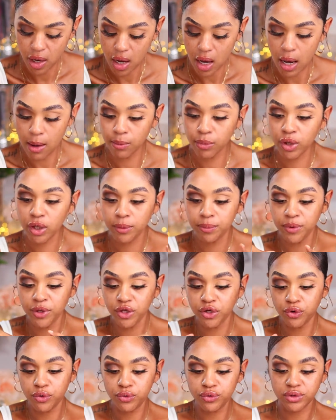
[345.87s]
I'm gonna be
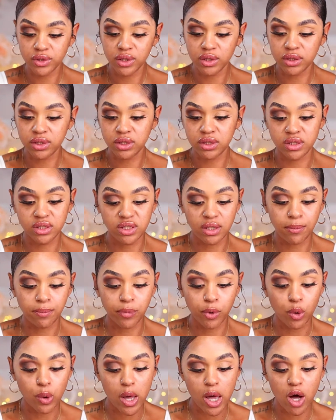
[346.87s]
using
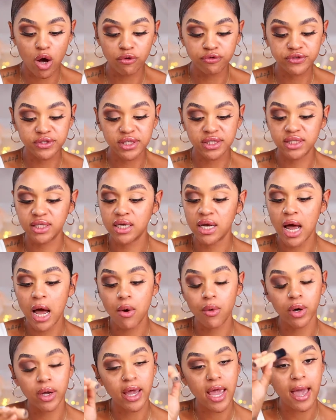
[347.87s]
simple e.l.f. 16
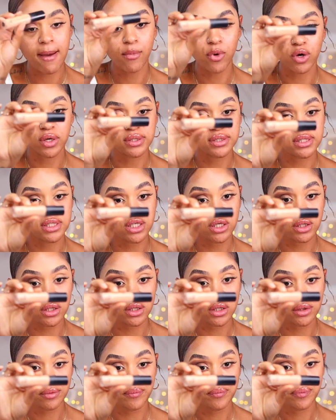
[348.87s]
Hour Camel
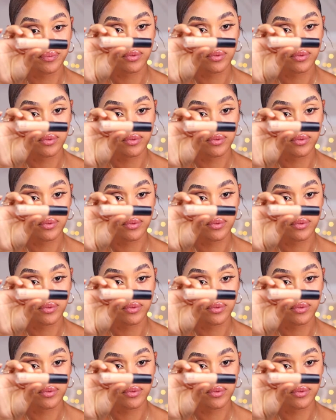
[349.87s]
Concealer